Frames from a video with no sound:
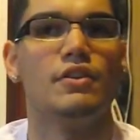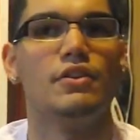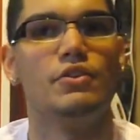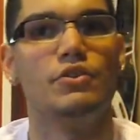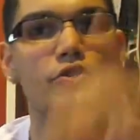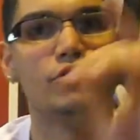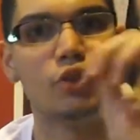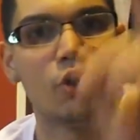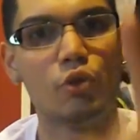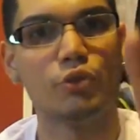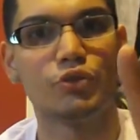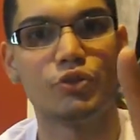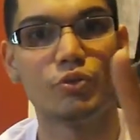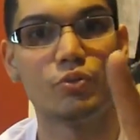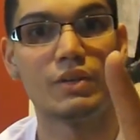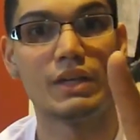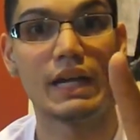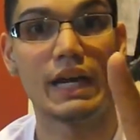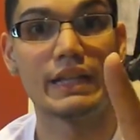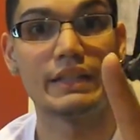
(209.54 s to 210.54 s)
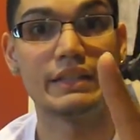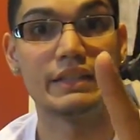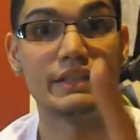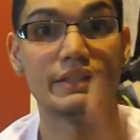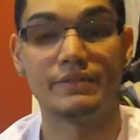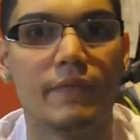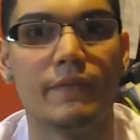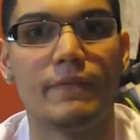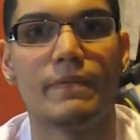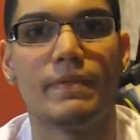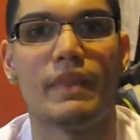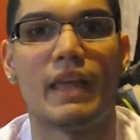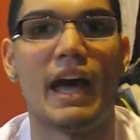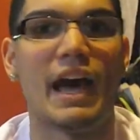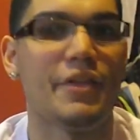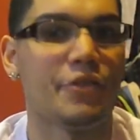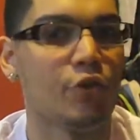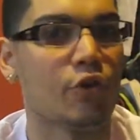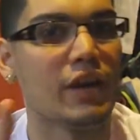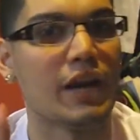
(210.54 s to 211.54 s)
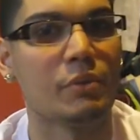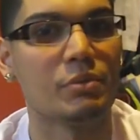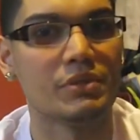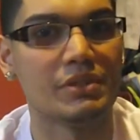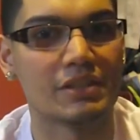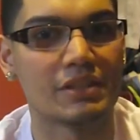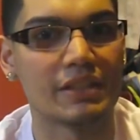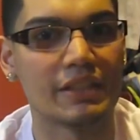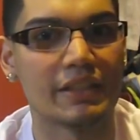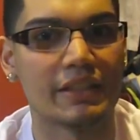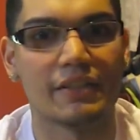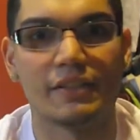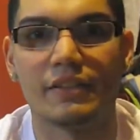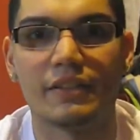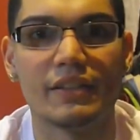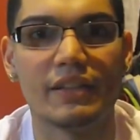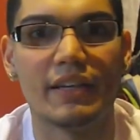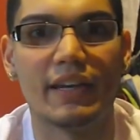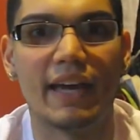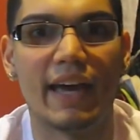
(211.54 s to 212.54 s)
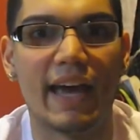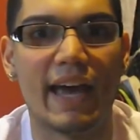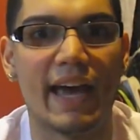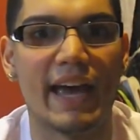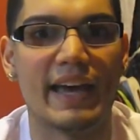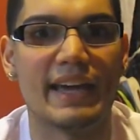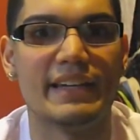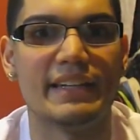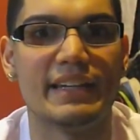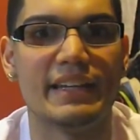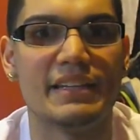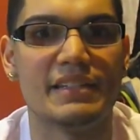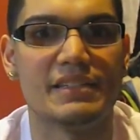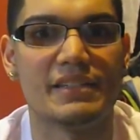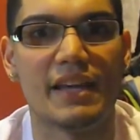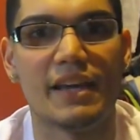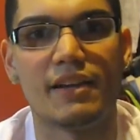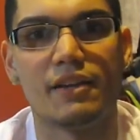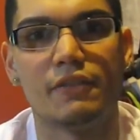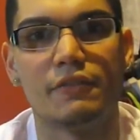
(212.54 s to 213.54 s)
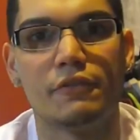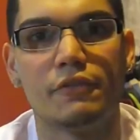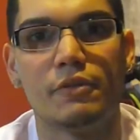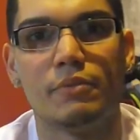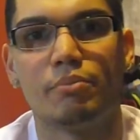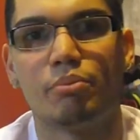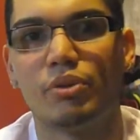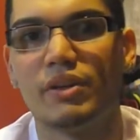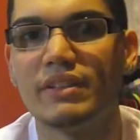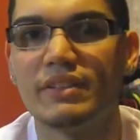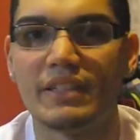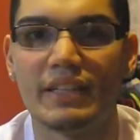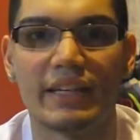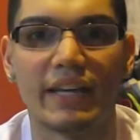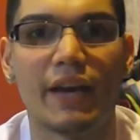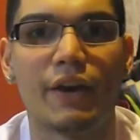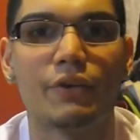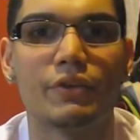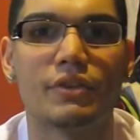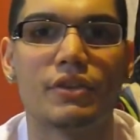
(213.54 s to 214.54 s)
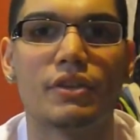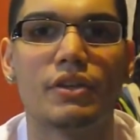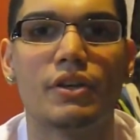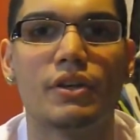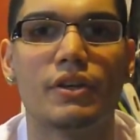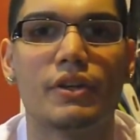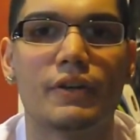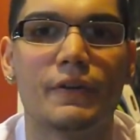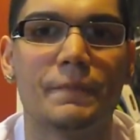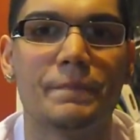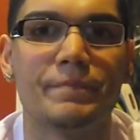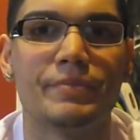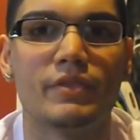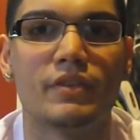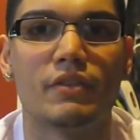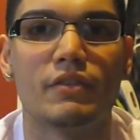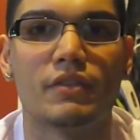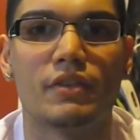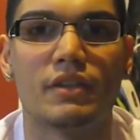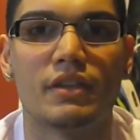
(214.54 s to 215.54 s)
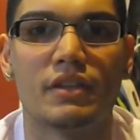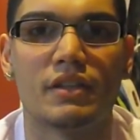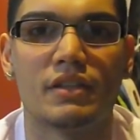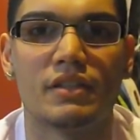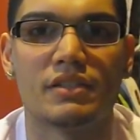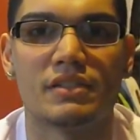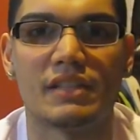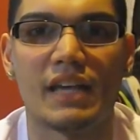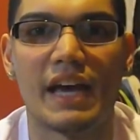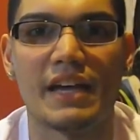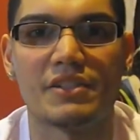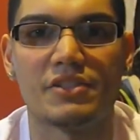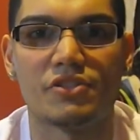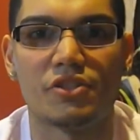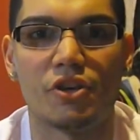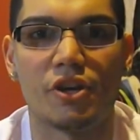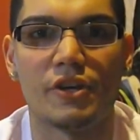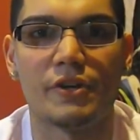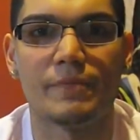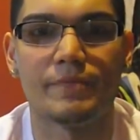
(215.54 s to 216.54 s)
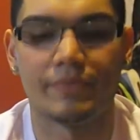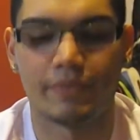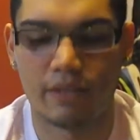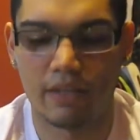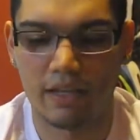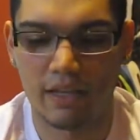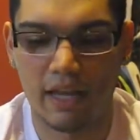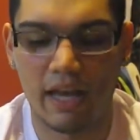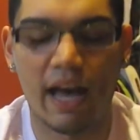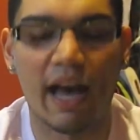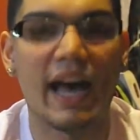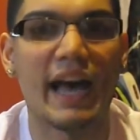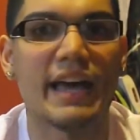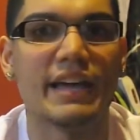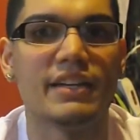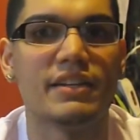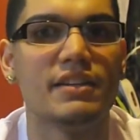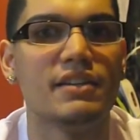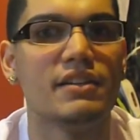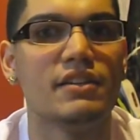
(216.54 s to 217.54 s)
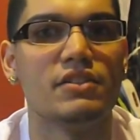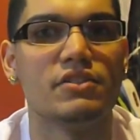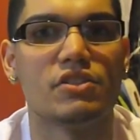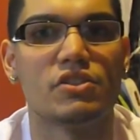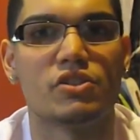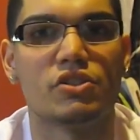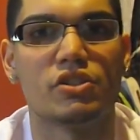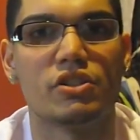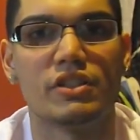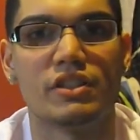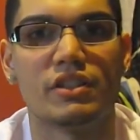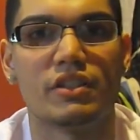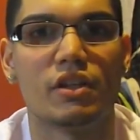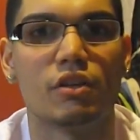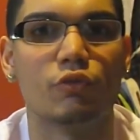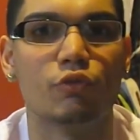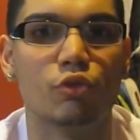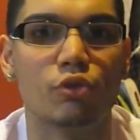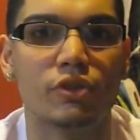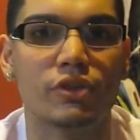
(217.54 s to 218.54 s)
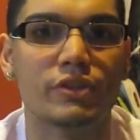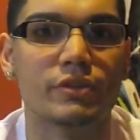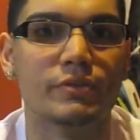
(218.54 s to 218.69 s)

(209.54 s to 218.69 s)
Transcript: Don't do what I did. I thought I was slick, and instead of printing out the, the size chart, I just took a ruler,